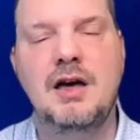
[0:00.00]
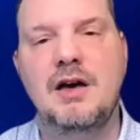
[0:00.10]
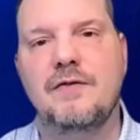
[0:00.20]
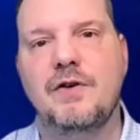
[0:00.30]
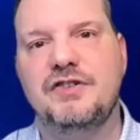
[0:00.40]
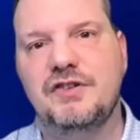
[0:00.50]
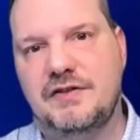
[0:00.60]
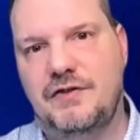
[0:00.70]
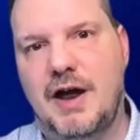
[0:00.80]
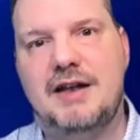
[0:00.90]
Versus
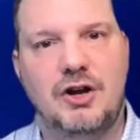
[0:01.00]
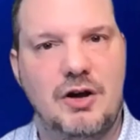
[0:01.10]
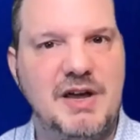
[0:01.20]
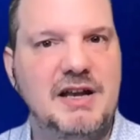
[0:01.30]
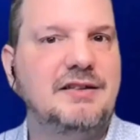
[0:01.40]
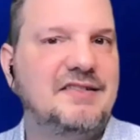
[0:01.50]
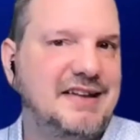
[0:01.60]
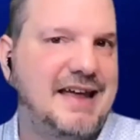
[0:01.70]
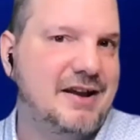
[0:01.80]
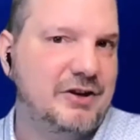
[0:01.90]
if you had to commit it,
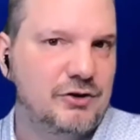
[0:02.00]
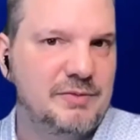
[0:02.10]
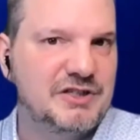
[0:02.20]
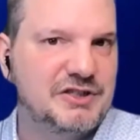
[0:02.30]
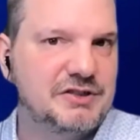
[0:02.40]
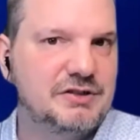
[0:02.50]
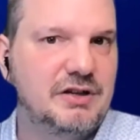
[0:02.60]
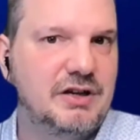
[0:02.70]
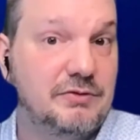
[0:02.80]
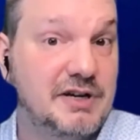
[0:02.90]
scanning your images
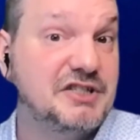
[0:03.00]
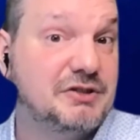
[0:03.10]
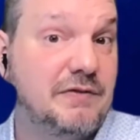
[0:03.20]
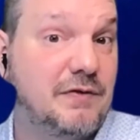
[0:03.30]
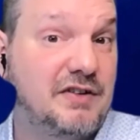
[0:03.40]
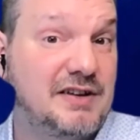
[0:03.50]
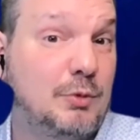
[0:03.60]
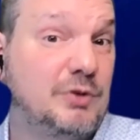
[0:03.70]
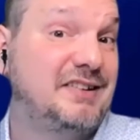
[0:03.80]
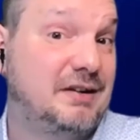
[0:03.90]
registry, for
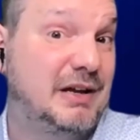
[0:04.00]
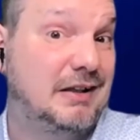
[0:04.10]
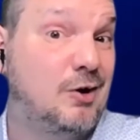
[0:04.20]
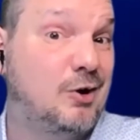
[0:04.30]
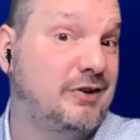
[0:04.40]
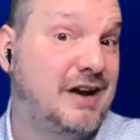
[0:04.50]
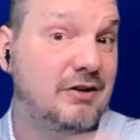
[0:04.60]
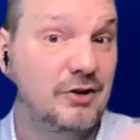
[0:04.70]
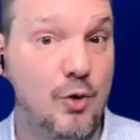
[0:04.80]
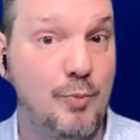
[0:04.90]
example, takes a bit longer now
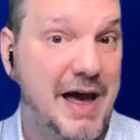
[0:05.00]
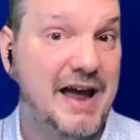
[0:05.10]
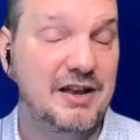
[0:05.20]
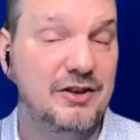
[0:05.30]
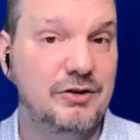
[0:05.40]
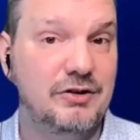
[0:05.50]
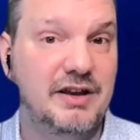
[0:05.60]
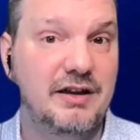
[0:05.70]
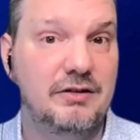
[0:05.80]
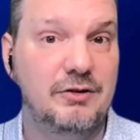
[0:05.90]
to go back into
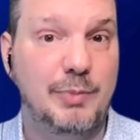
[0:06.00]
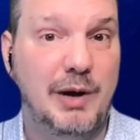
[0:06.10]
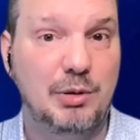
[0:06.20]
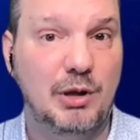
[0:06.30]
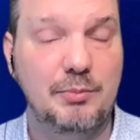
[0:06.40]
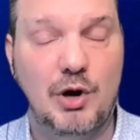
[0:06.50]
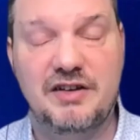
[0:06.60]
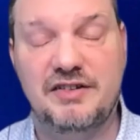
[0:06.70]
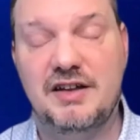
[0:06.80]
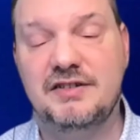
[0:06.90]
your pipeline
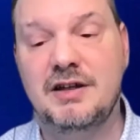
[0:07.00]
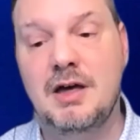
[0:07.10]
process.